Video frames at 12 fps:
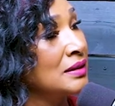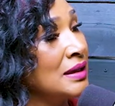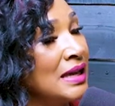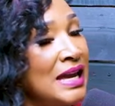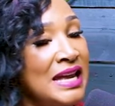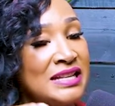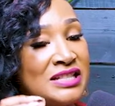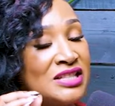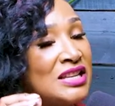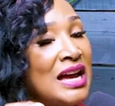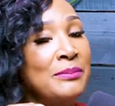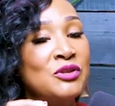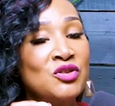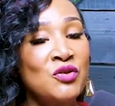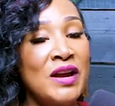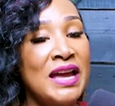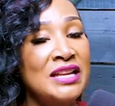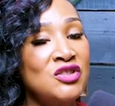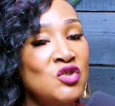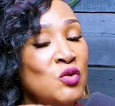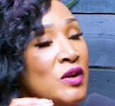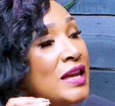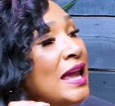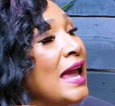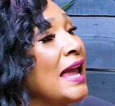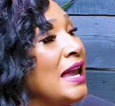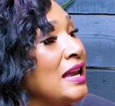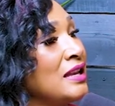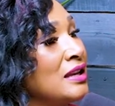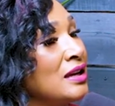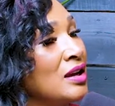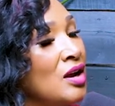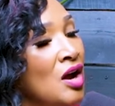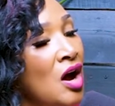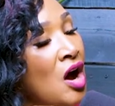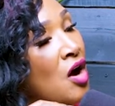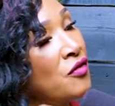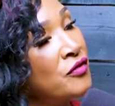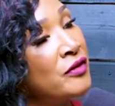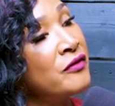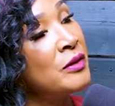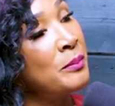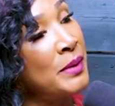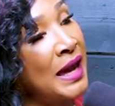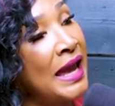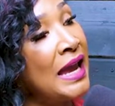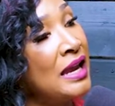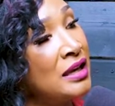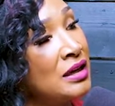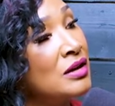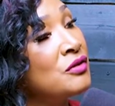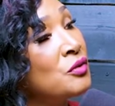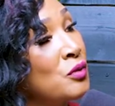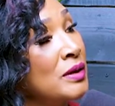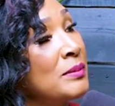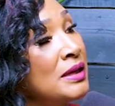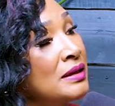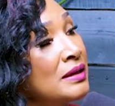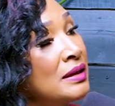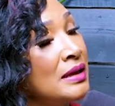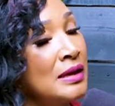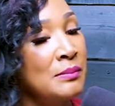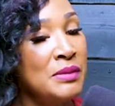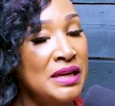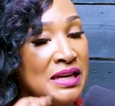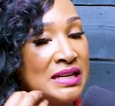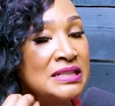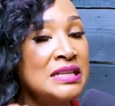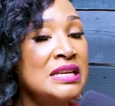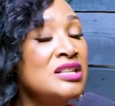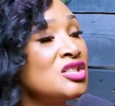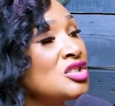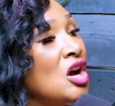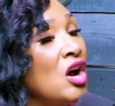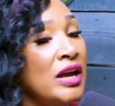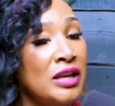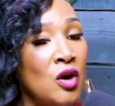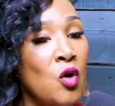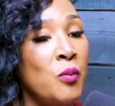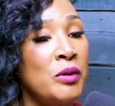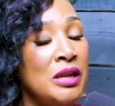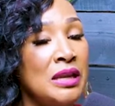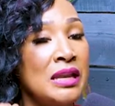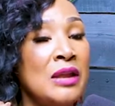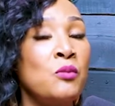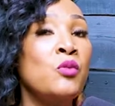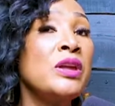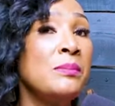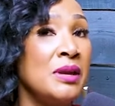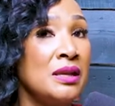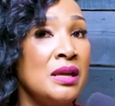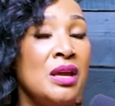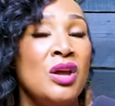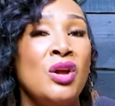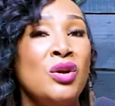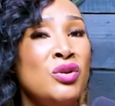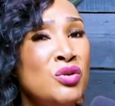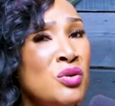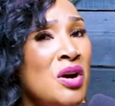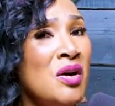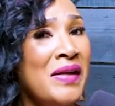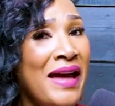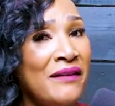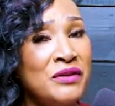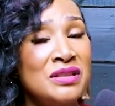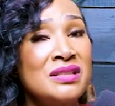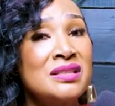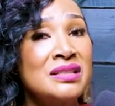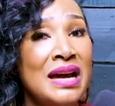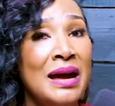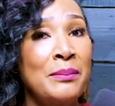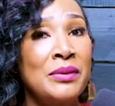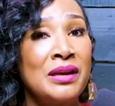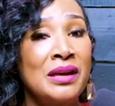Mm. And stop trying to gain off of the pain of women. Because he saw an opening in women. You all have to stop